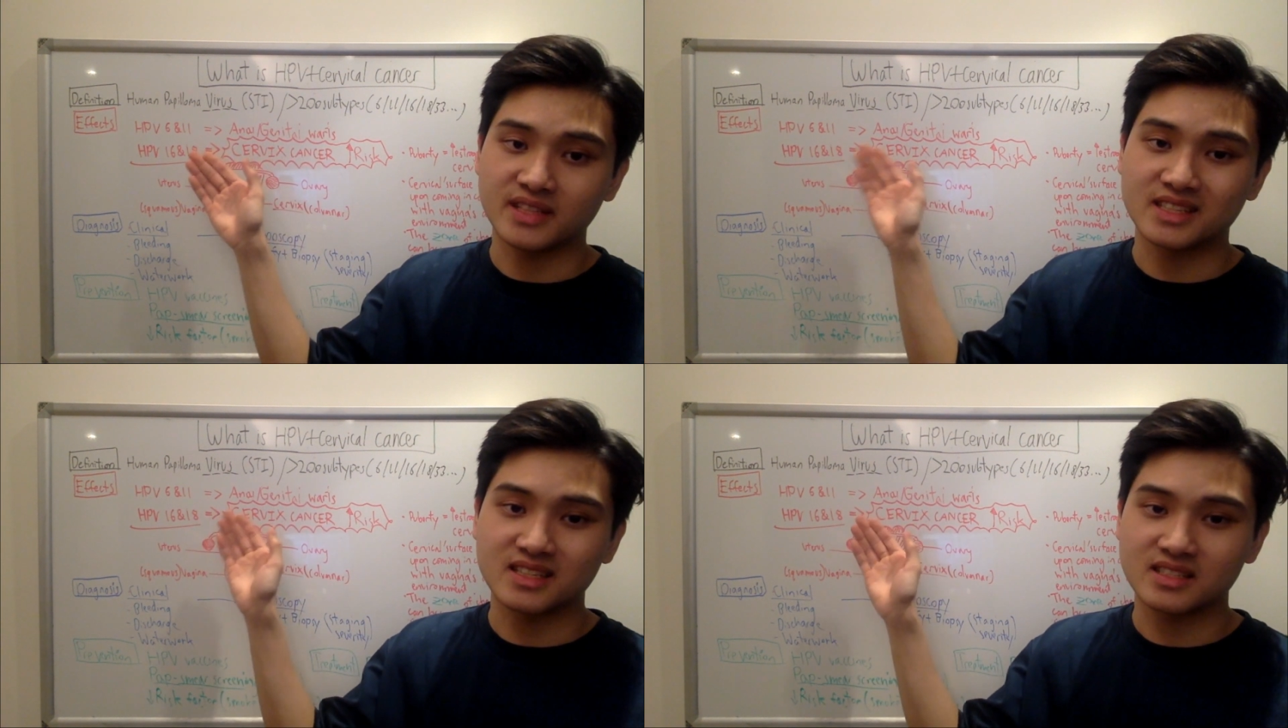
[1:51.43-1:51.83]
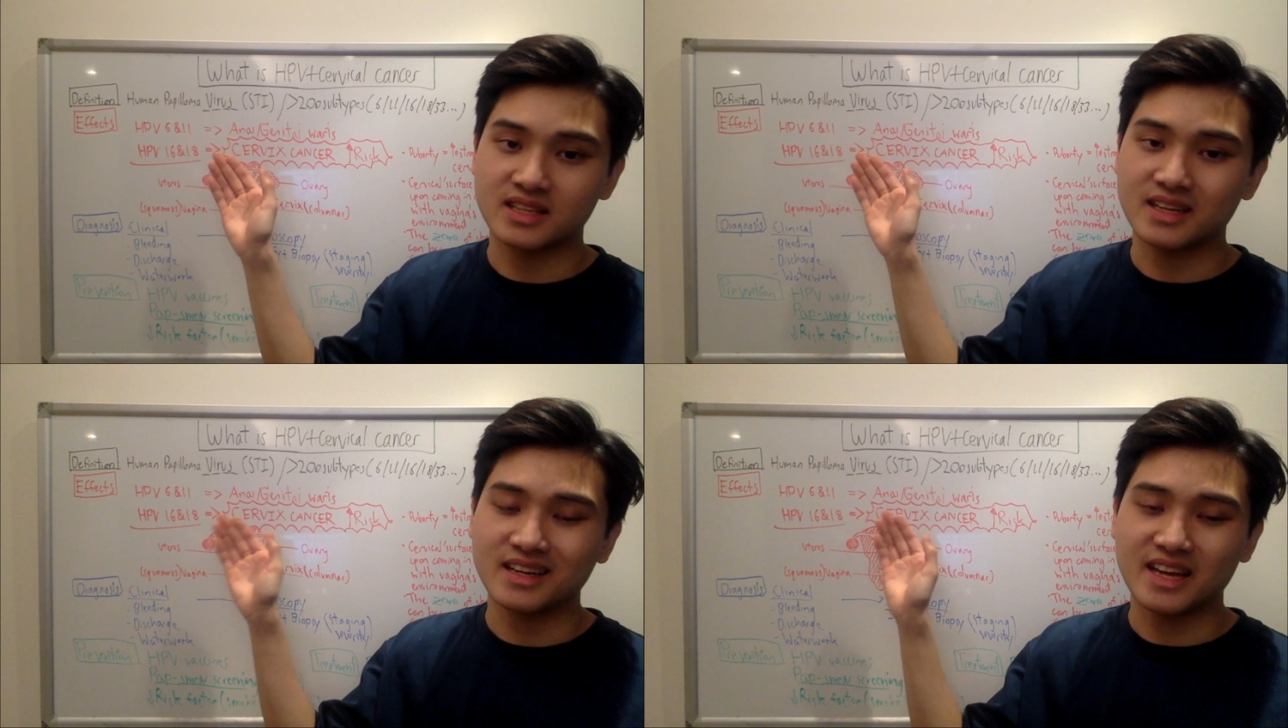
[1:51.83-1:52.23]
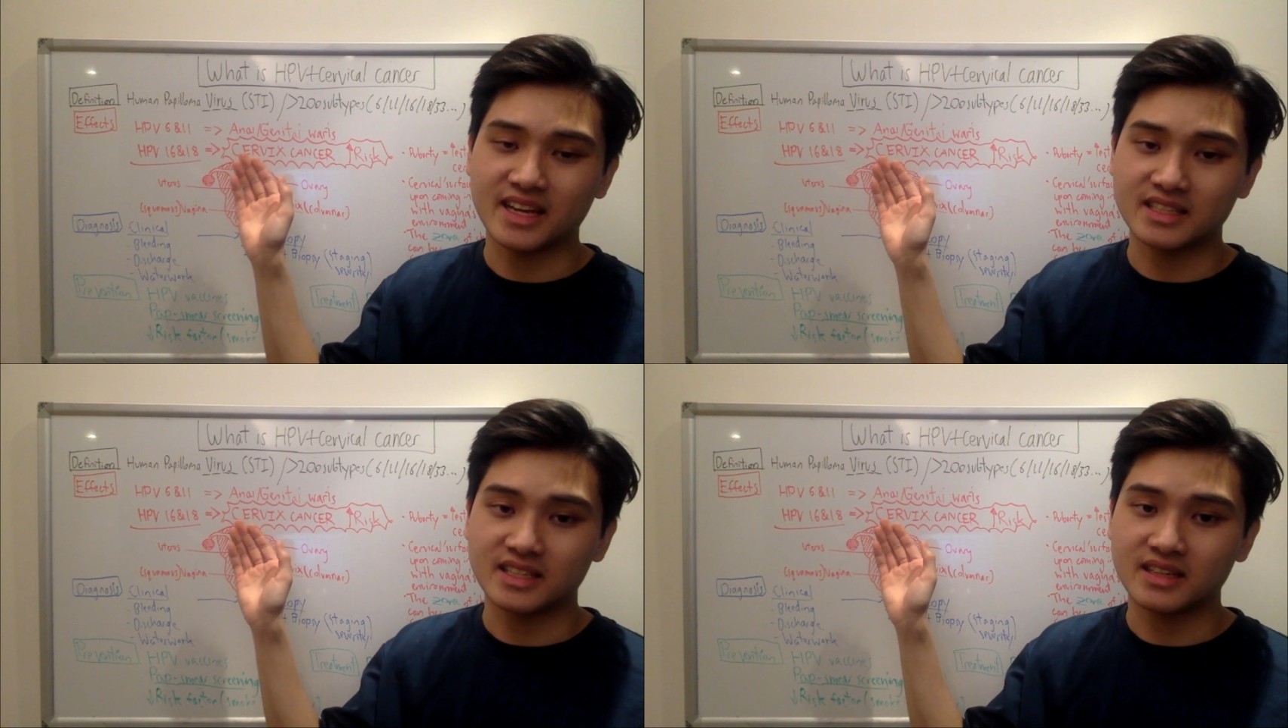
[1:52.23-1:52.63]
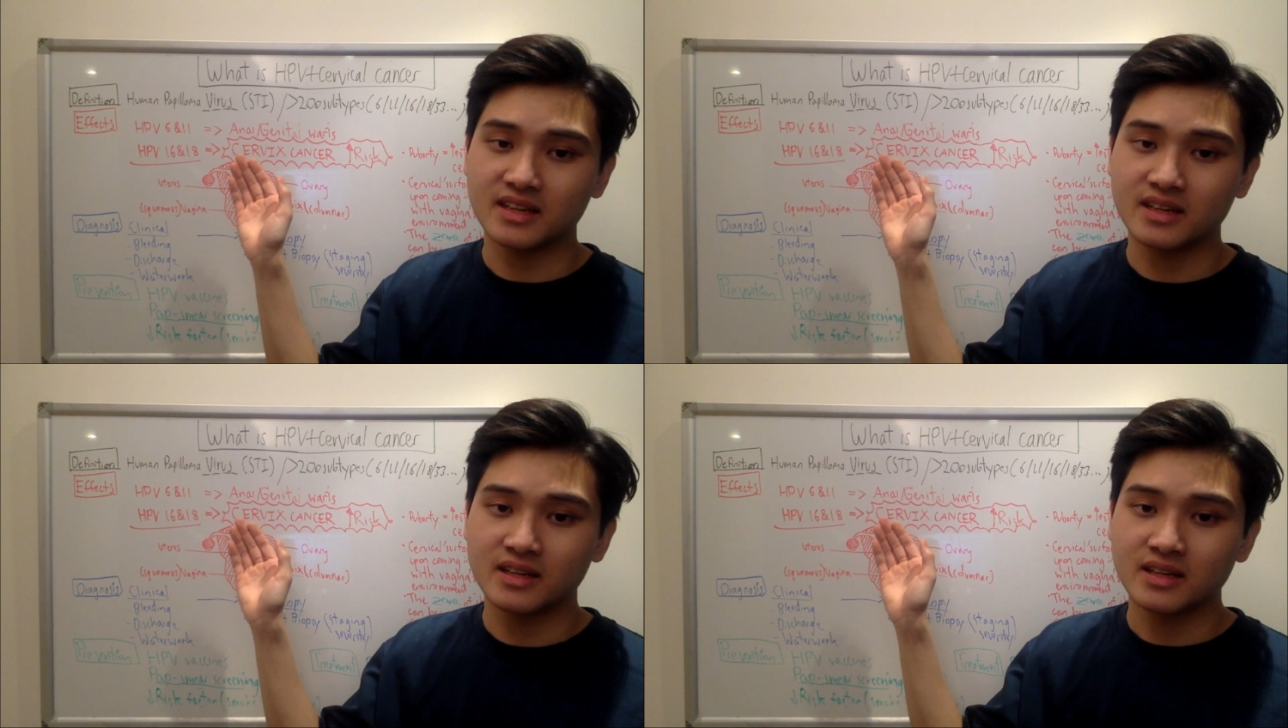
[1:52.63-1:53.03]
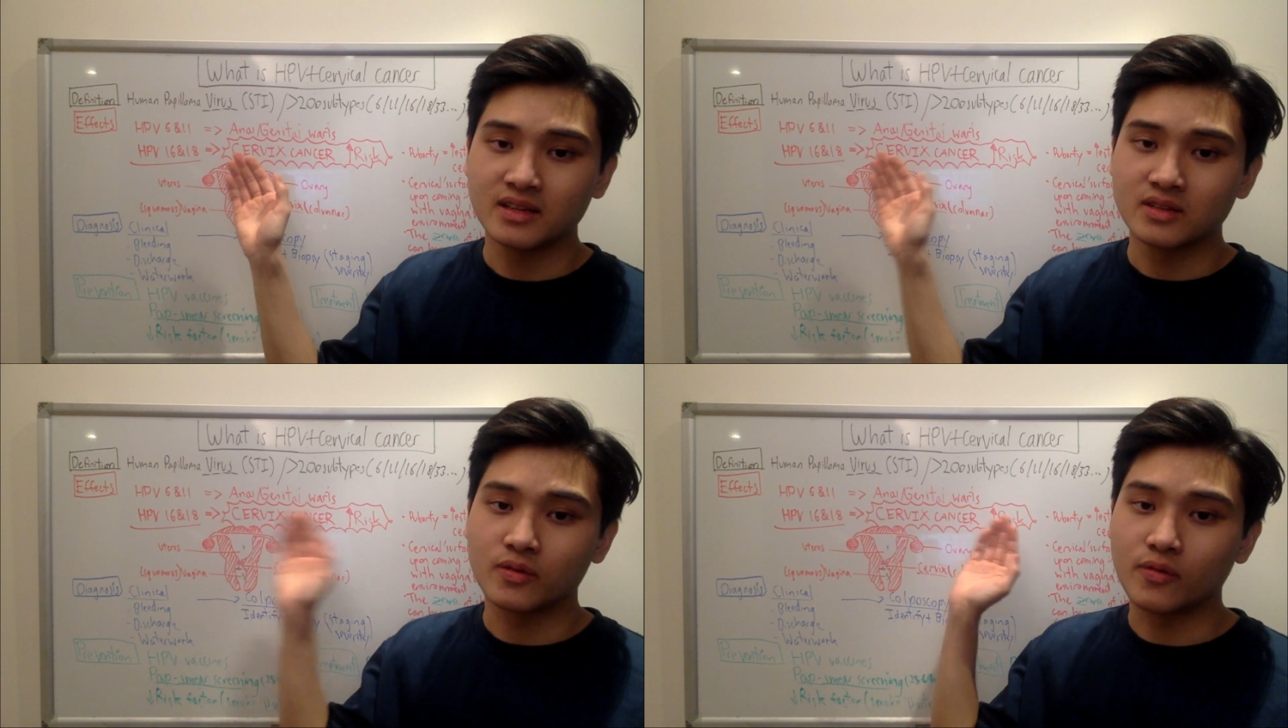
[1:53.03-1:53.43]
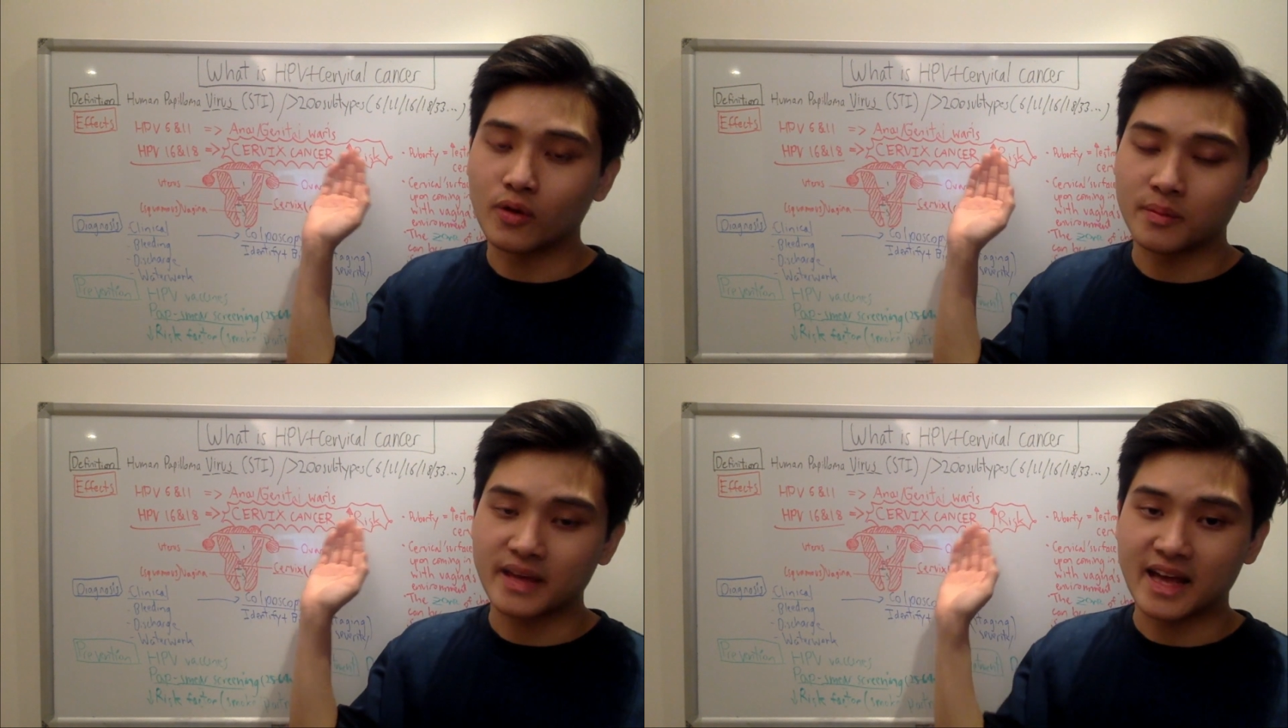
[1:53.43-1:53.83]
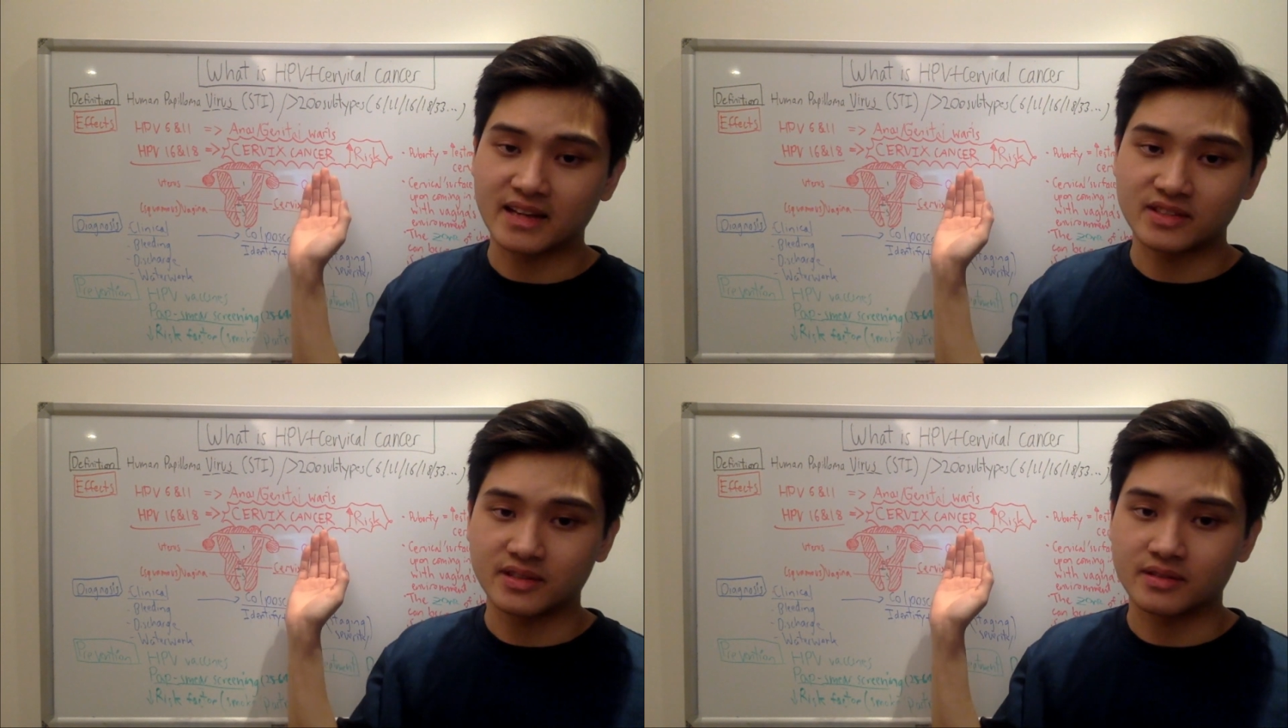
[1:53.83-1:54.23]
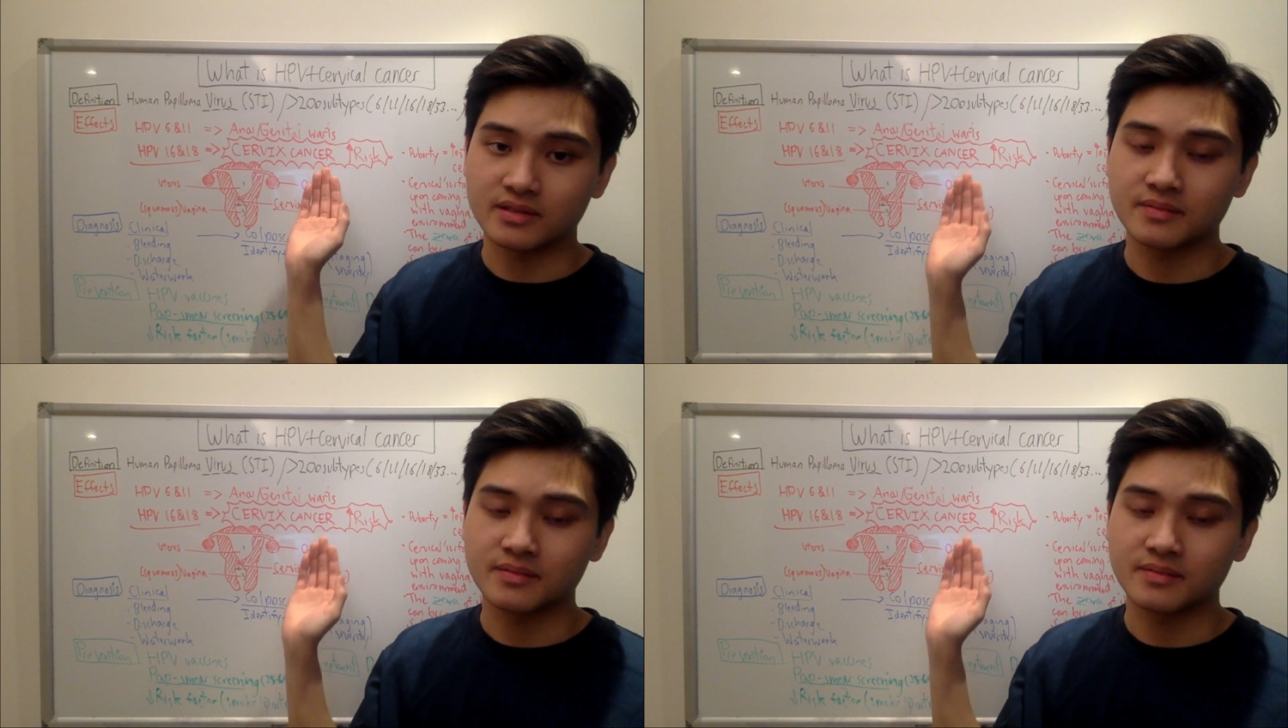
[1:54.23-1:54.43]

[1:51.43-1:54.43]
16 and 18 to form cancer.